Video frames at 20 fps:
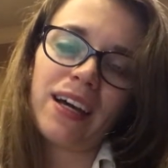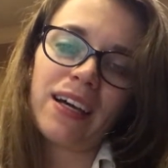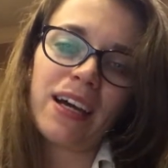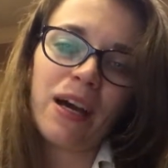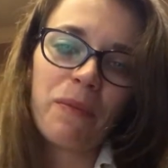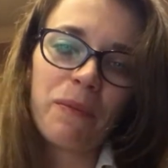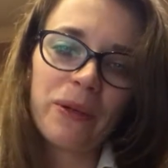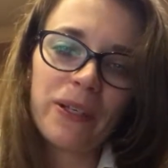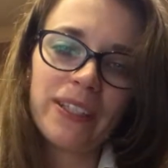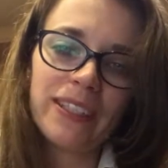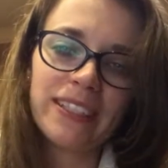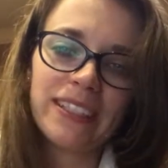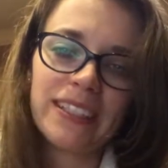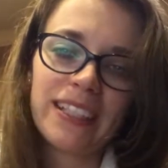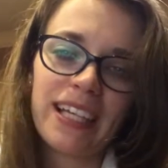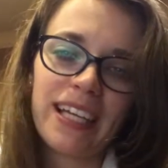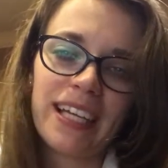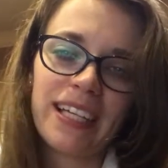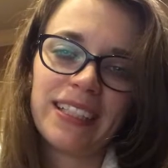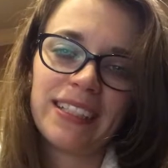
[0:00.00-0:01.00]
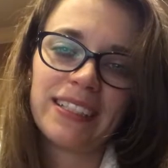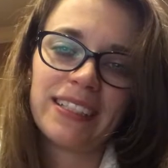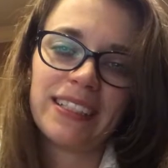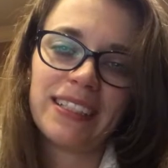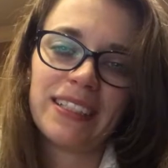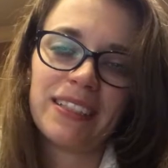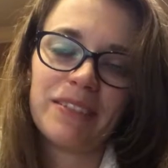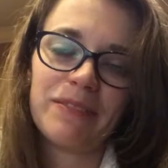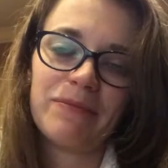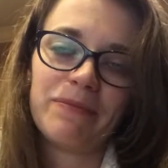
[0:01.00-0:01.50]
companies and
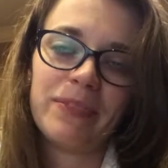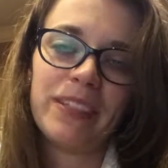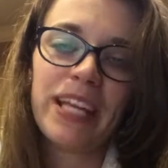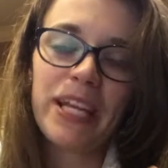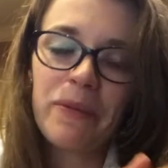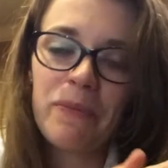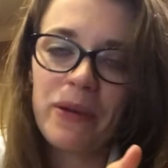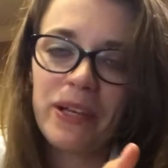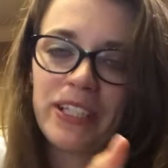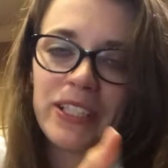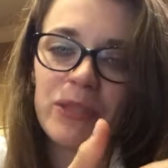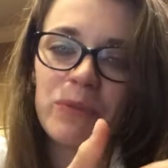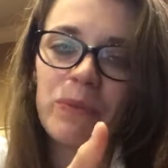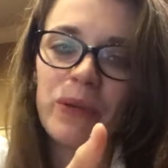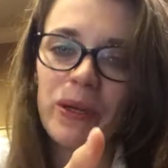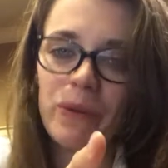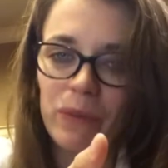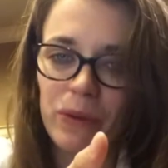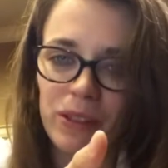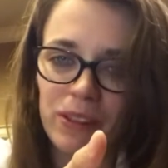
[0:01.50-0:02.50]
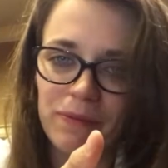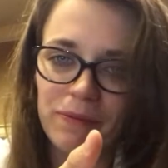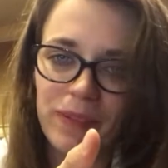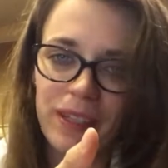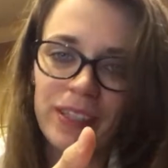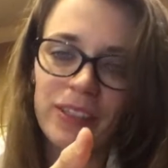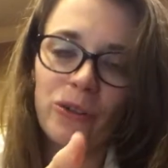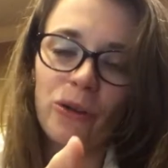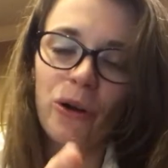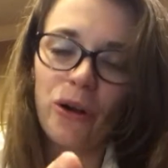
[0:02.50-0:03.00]
like-minded people
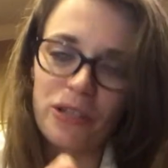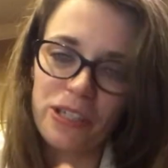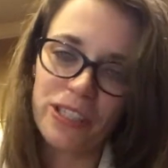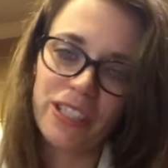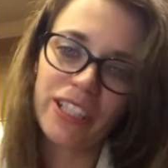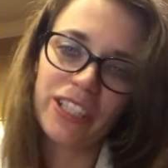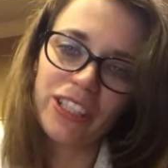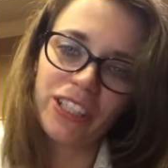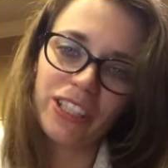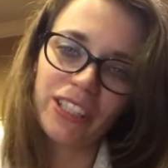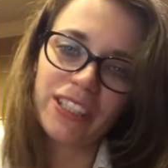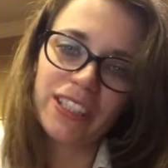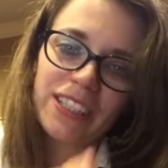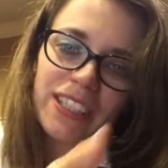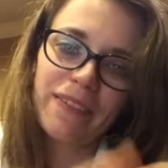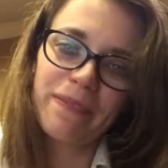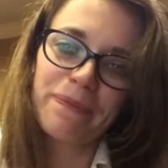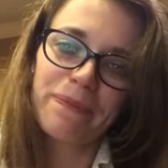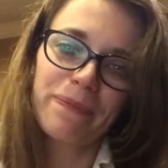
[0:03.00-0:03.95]
and organizations,